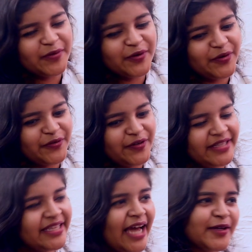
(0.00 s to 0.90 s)

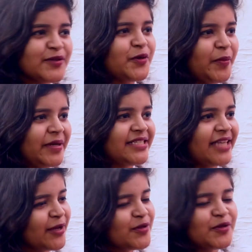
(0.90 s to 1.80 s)
Beautiful. Thank you so much.
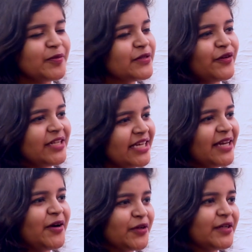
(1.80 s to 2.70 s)
Thank you so much for
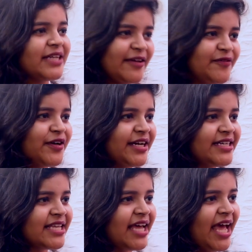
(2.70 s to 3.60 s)
taking out your time for
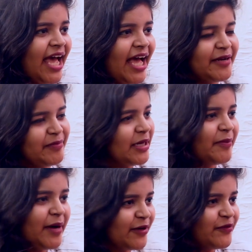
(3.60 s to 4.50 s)
us and being a
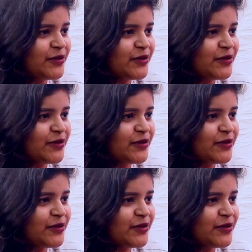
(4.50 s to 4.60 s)
part of